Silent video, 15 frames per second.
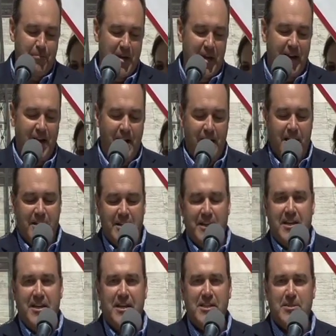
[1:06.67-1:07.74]
being hugged
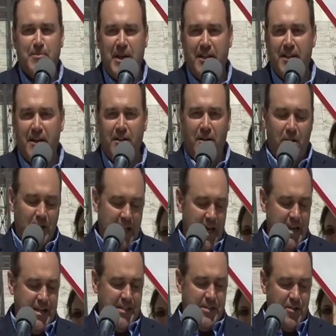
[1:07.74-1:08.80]
and kissed by little old
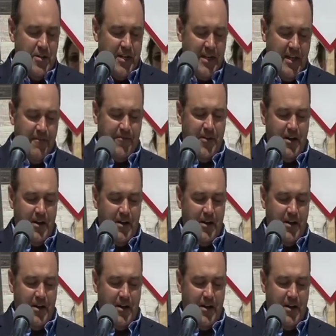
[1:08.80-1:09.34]
ladies who had left